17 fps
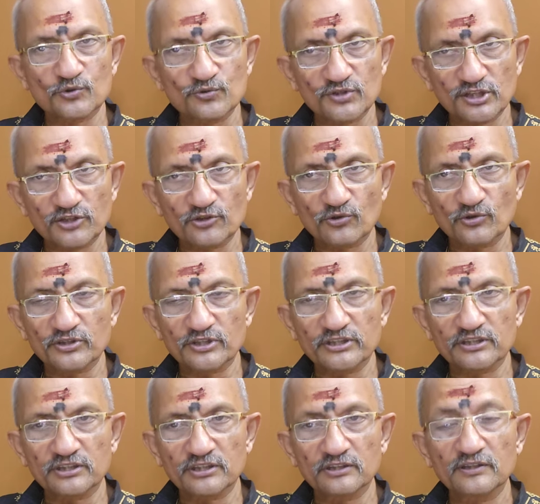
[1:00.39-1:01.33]
to zero
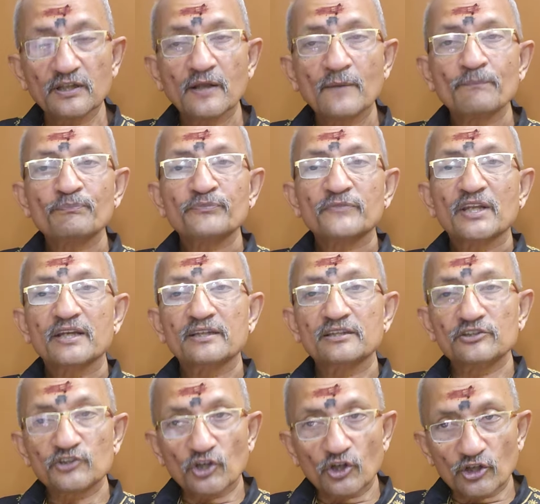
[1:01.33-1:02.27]
return
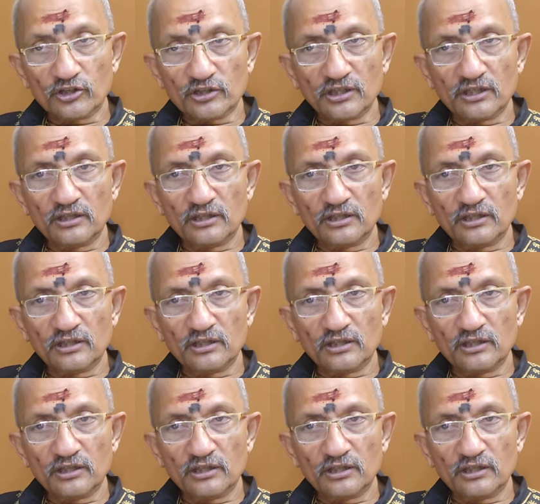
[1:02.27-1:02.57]
in your